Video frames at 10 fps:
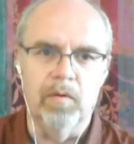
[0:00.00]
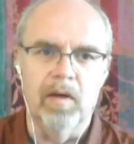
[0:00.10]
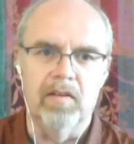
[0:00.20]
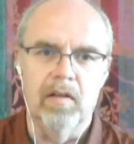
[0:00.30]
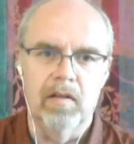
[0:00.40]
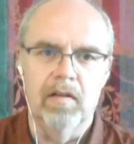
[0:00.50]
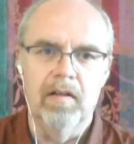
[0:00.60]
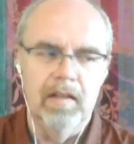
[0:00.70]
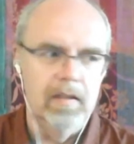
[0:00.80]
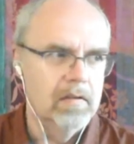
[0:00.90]
was. Uh,
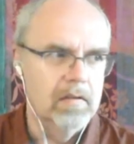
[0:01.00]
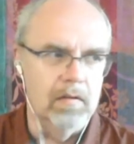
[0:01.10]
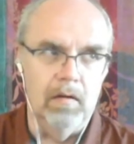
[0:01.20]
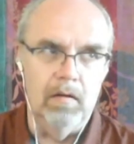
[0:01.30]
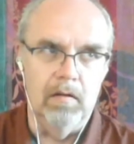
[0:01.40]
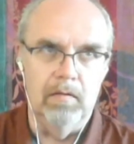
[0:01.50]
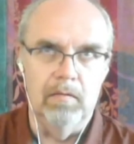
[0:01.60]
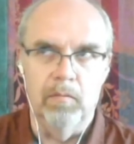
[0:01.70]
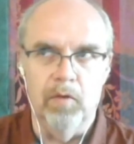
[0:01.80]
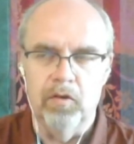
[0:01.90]
Uh,
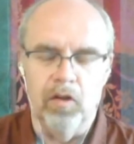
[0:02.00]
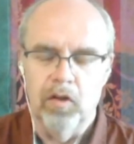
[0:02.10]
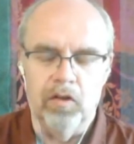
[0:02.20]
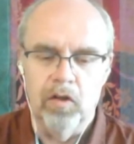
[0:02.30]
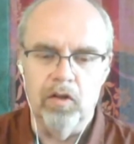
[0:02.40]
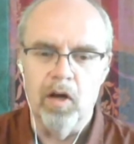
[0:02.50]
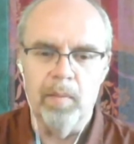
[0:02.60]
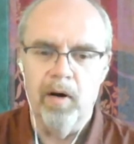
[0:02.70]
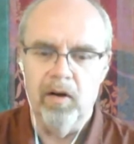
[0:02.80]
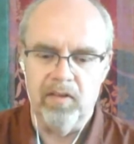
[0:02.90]
the, the the
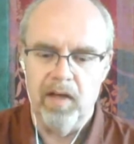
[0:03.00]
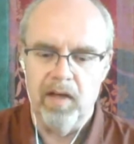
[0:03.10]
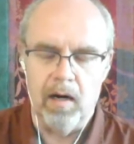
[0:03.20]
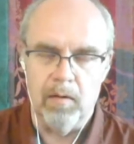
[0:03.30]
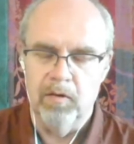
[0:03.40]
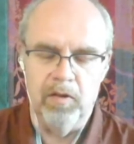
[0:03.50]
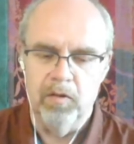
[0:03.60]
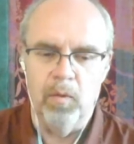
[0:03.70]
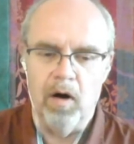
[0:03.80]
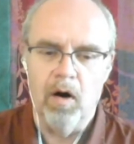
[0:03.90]
numbers are
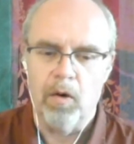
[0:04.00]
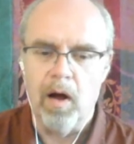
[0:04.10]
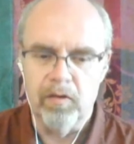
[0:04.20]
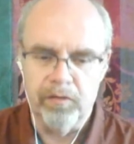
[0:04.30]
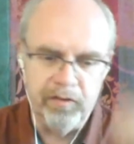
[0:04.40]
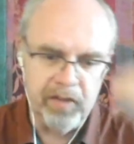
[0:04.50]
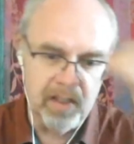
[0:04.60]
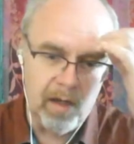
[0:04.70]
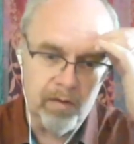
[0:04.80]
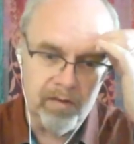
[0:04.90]
were around
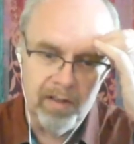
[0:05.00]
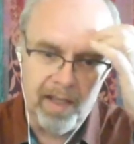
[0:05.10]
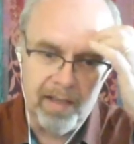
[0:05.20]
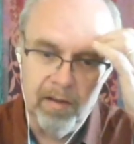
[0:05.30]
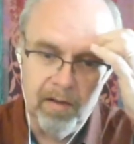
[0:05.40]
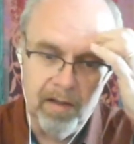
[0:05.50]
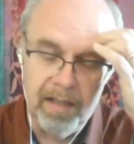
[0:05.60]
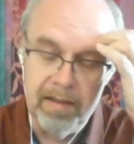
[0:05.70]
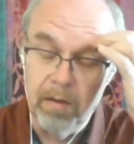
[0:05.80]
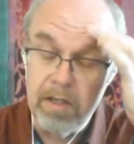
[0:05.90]
fifty thousand at the
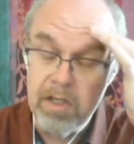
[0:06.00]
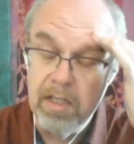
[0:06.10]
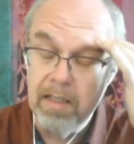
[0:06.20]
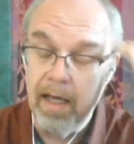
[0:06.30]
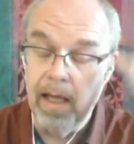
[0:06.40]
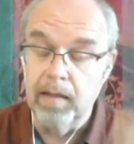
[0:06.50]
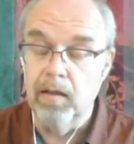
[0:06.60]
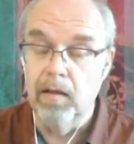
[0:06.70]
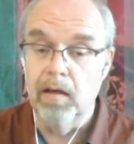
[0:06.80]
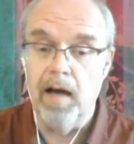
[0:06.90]
at the origin,
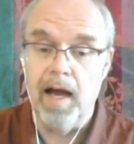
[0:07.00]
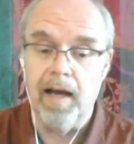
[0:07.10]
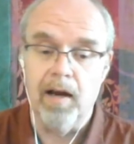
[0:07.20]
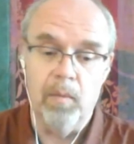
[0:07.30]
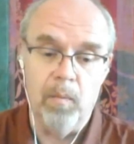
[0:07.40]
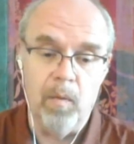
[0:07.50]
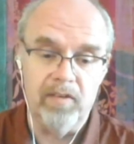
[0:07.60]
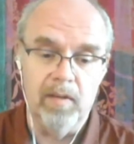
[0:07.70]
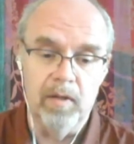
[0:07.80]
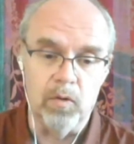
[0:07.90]
and uh, I was
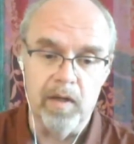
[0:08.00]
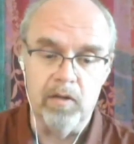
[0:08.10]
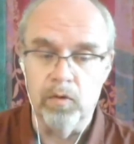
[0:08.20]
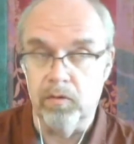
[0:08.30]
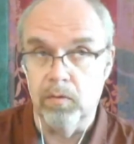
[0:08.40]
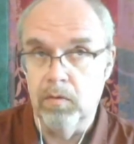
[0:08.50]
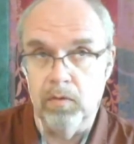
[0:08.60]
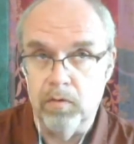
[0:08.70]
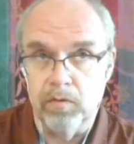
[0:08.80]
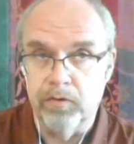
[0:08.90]
able to reduce
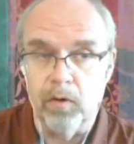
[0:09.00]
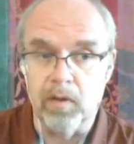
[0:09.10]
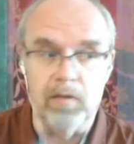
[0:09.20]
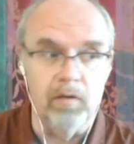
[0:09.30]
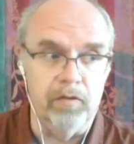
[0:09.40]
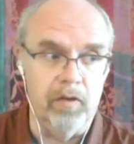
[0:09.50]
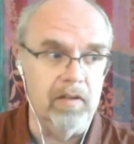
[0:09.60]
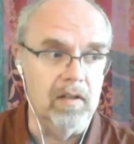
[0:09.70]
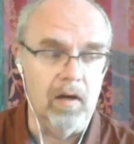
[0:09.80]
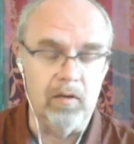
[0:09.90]
to to forty or
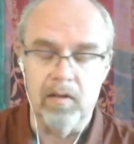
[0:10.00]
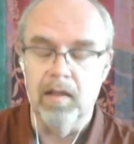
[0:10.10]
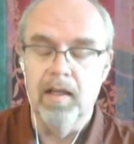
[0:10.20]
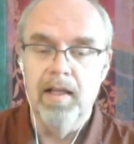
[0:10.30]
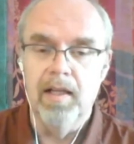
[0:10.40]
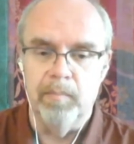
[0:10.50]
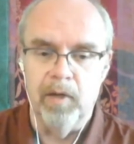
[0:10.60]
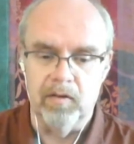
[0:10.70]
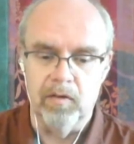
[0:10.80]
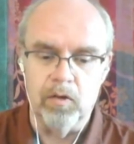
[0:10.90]
thirty thousand.
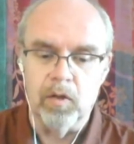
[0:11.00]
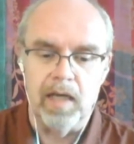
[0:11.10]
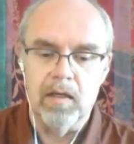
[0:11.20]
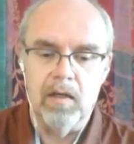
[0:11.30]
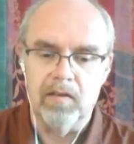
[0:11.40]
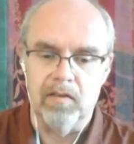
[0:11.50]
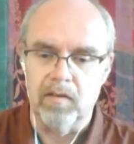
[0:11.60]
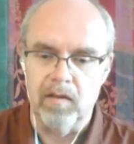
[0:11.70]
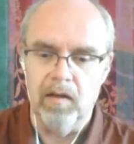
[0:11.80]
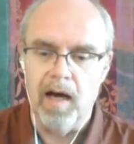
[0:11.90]
But you
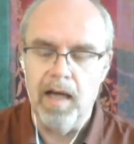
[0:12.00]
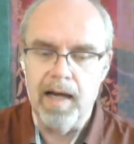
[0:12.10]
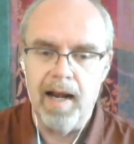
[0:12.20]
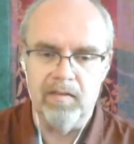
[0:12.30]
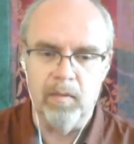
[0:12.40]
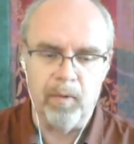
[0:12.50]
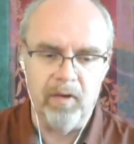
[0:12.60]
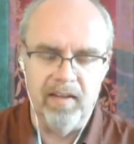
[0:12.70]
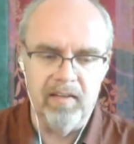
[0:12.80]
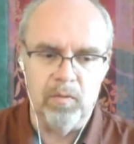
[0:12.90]
cannot analyze the
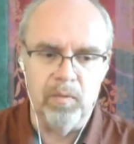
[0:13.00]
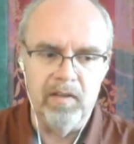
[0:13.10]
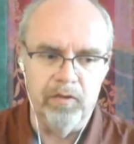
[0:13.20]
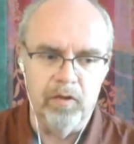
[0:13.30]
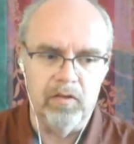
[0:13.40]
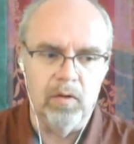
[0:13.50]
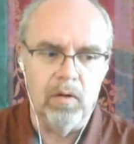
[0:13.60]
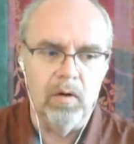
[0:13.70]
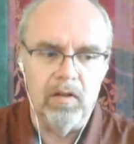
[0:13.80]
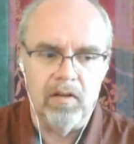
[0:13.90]
process with
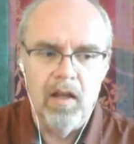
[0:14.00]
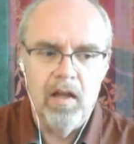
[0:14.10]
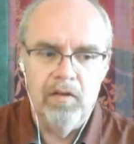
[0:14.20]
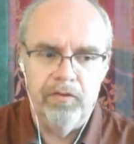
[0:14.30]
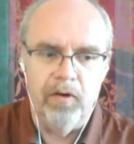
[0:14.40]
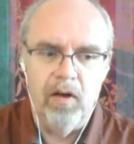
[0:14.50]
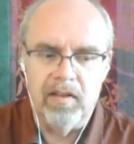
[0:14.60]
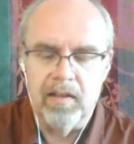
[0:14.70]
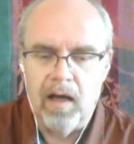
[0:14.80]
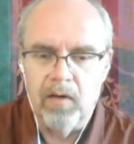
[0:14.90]
so-called
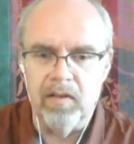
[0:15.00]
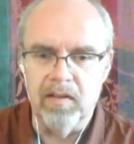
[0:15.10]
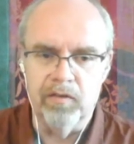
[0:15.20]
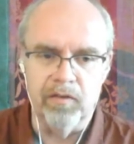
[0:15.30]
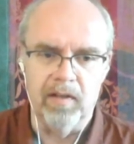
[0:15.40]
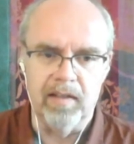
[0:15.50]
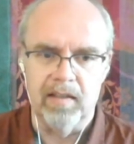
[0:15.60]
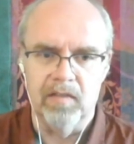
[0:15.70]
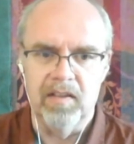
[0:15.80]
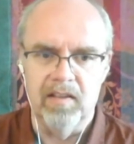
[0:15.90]
thirty thousand different
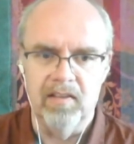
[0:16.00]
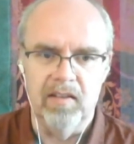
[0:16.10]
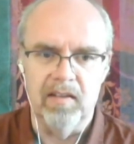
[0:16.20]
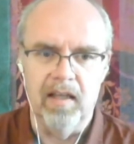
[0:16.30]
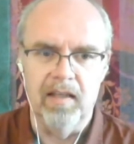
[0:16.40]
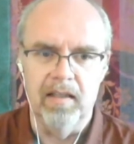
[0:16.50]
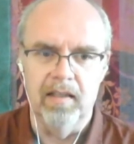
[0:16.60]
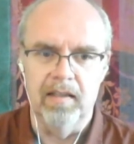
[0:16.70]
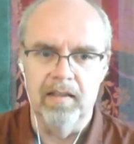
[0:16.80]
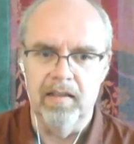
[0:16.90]
activities. It,
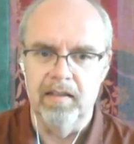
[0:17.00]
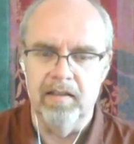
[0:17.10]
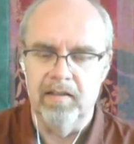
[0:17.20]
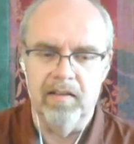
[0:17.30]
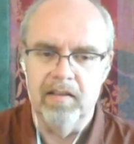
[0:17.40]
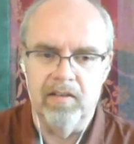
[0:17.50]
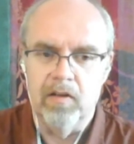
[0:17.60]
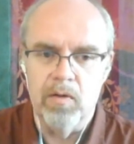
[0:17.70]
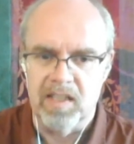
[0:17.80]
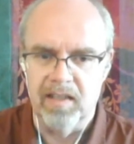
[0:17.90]
it it's it's
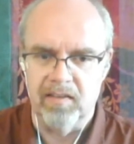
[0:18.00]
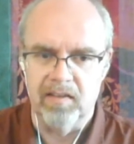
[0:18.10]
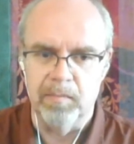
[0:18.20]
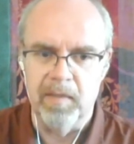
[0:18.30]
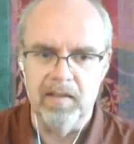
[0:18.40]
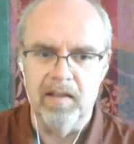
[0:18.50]
no sense. It, it